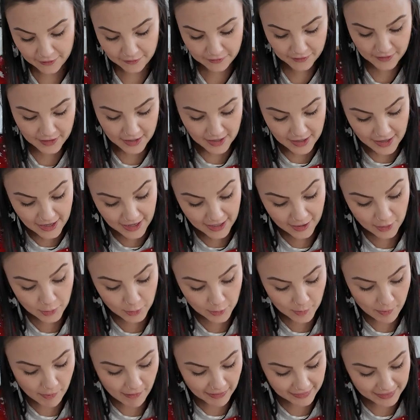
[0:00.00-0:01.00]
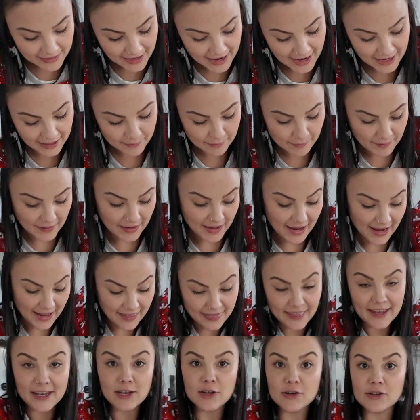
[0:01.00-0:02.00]
of incorporate the egg a bit,
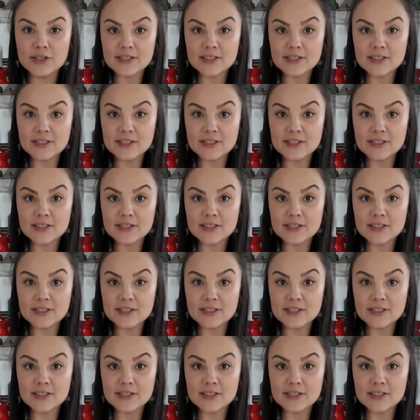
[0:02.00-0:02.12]
and then you're